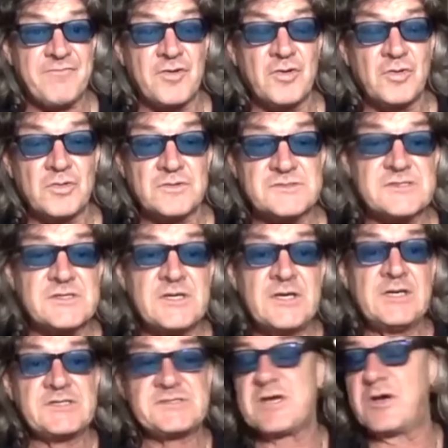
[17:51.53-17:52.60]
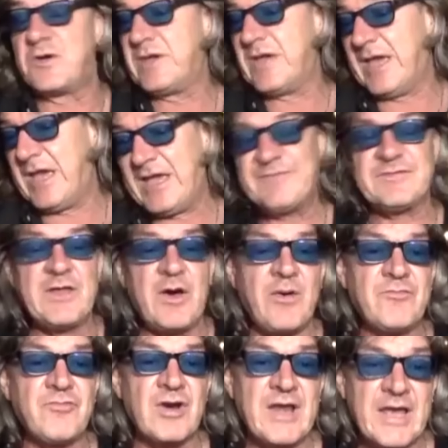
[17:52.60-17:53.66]
rules. So even though he
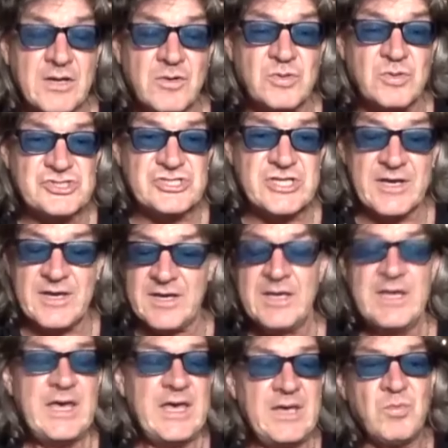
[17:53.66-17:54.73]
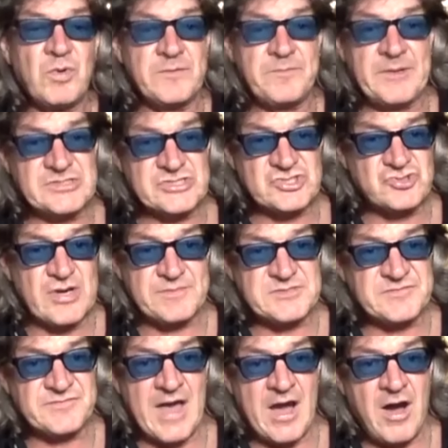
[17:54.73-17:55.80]
relinquished it, he would have been stripped
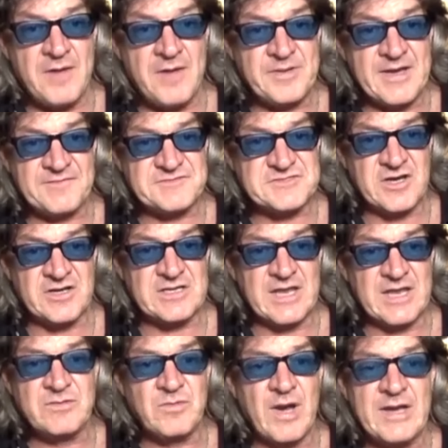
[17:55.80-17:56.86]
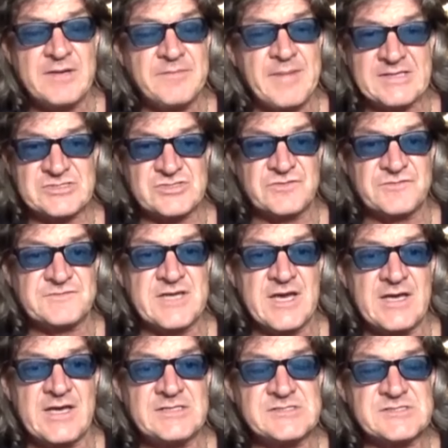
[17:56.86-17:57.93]
of that IBF title anyway in a matter of
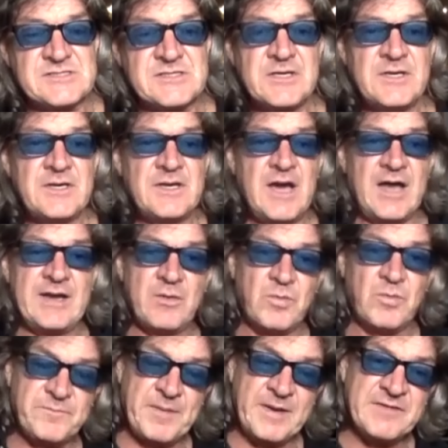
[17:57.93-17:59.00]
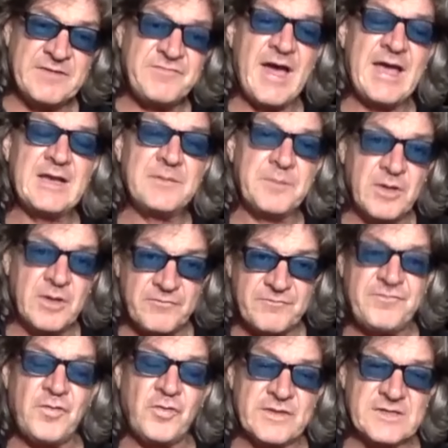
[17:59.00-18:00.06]
days, and it would have been available
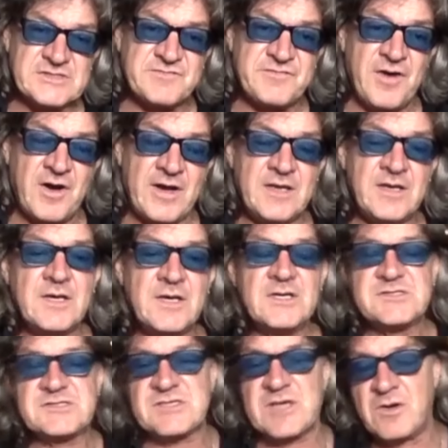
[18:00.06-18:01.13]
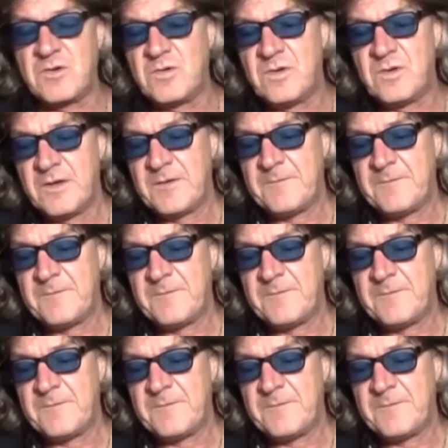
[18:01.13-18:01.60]
for this fight. So